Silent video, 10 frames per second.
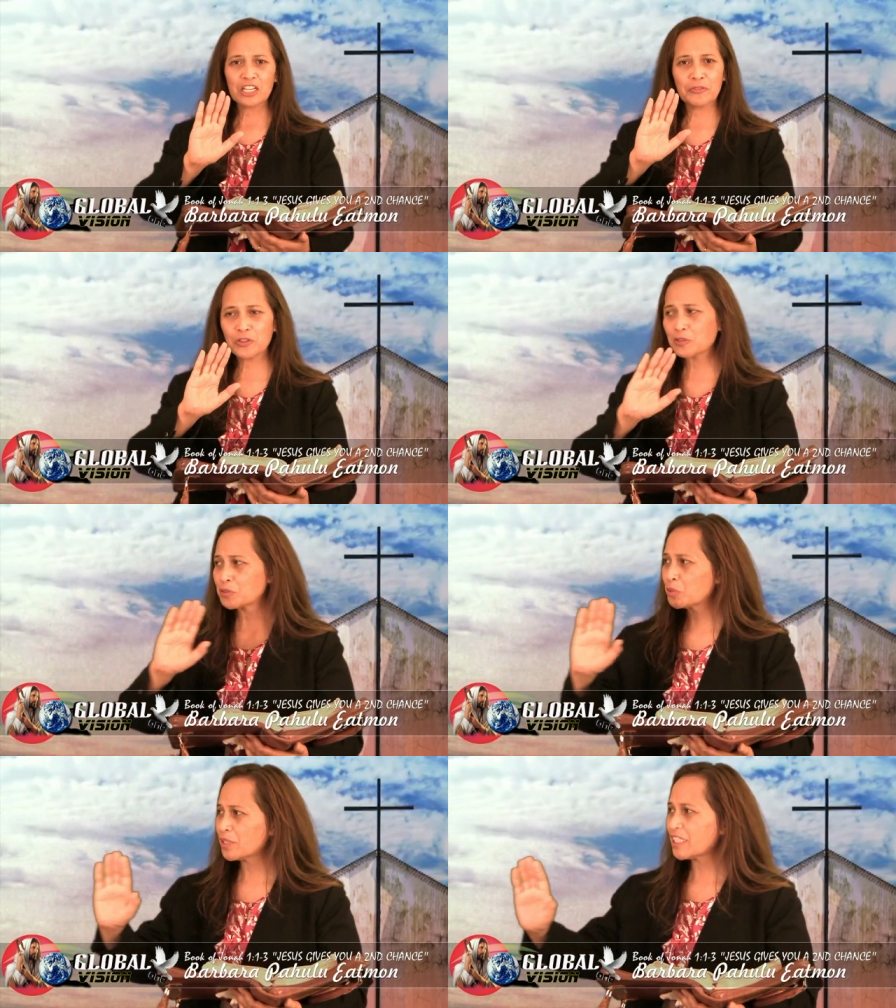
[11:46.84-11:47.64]
If you're
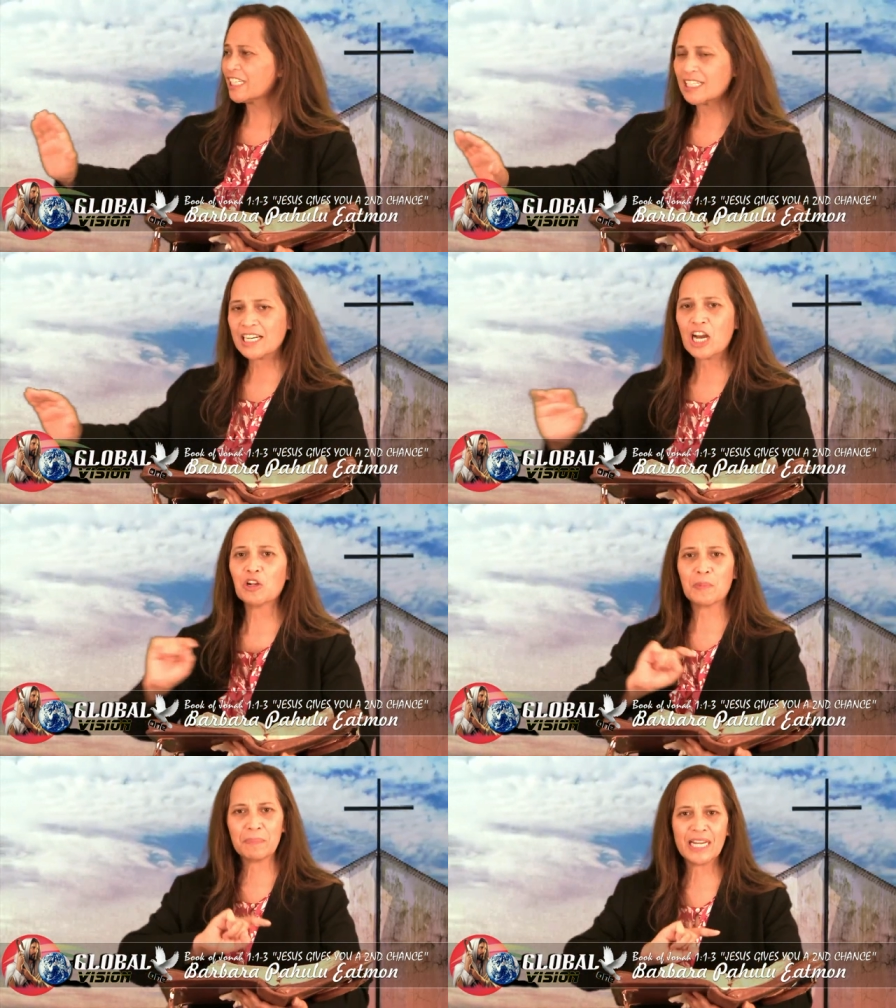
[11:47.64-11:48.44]
doing in and
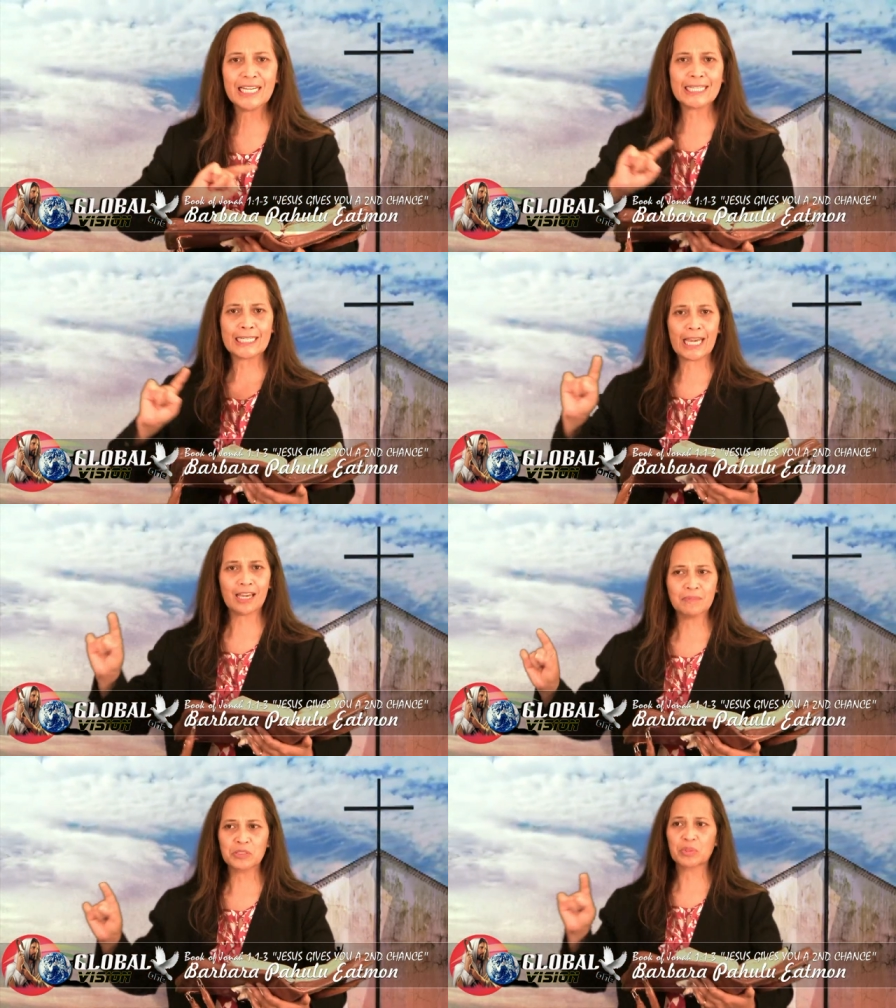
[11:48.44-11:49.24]
out and playing
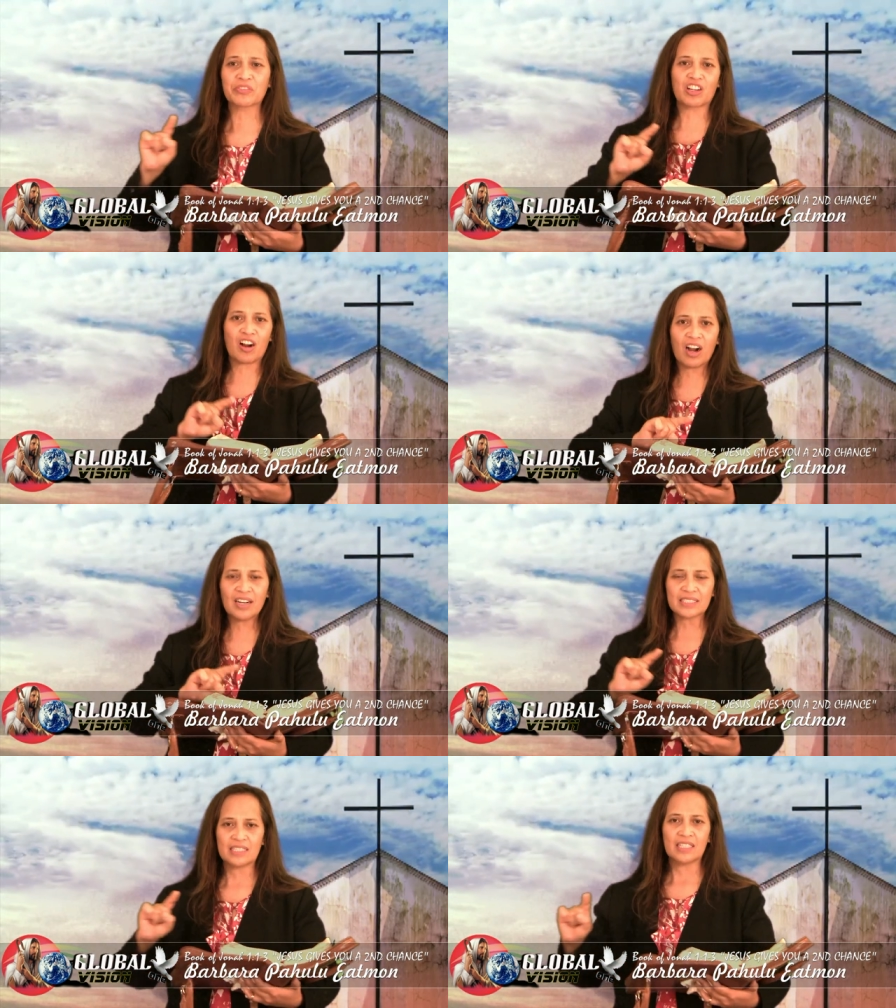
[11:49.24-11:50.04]
games with
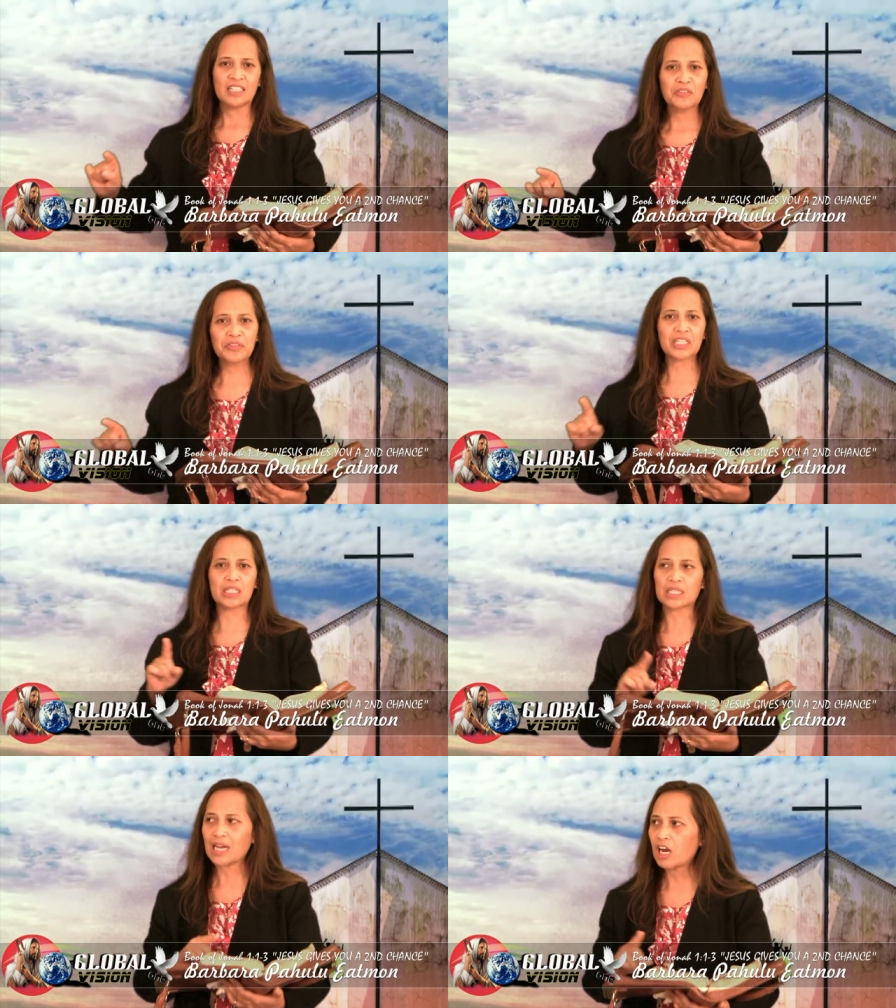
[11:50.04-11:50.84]
God,
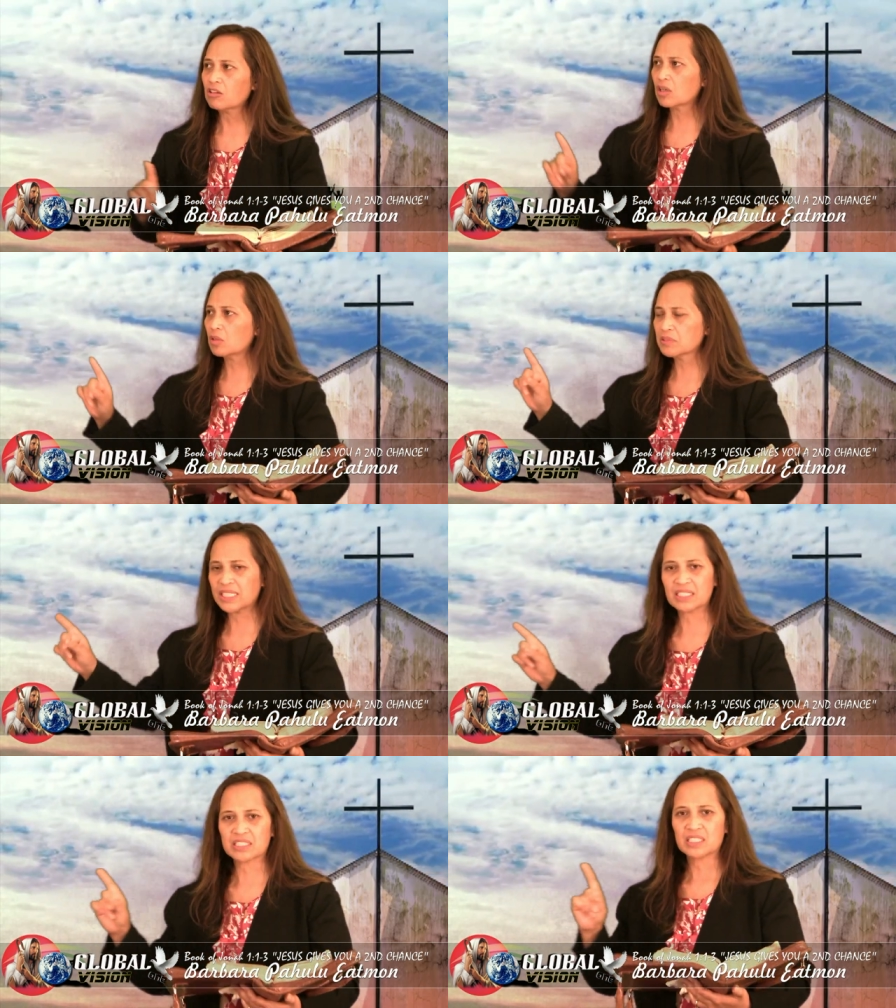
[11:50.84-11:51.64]
thinking I'll go
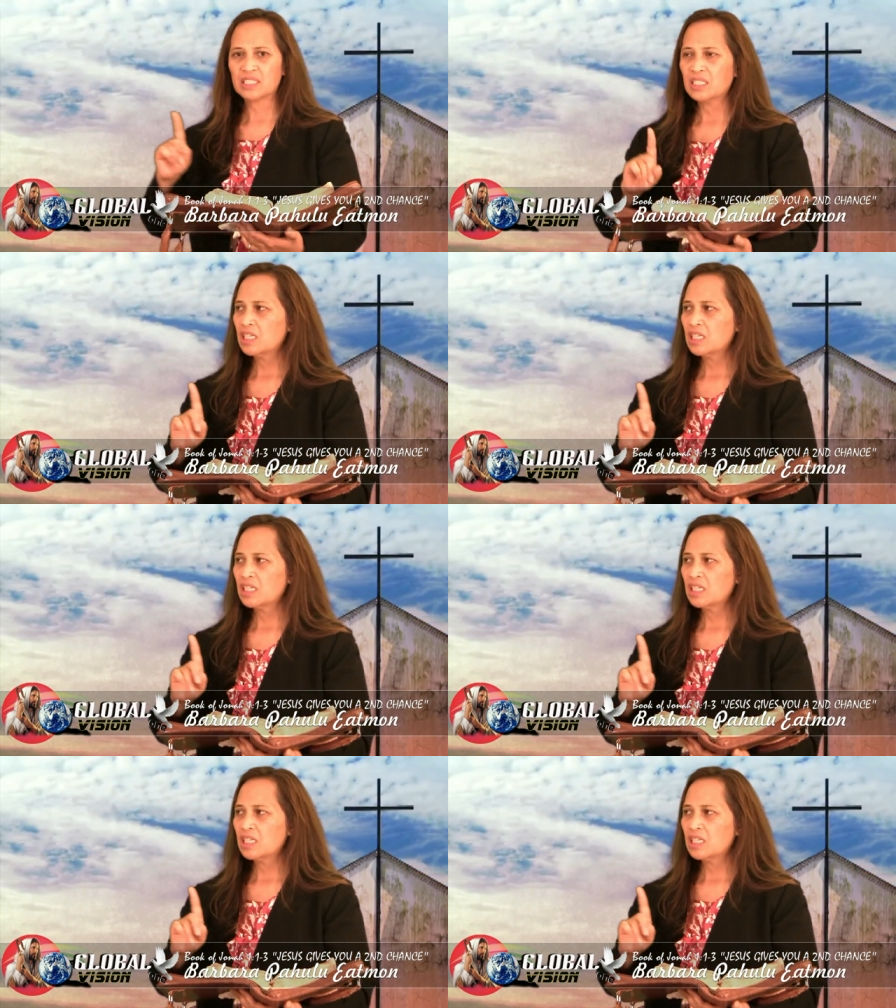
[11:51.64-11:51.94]
this,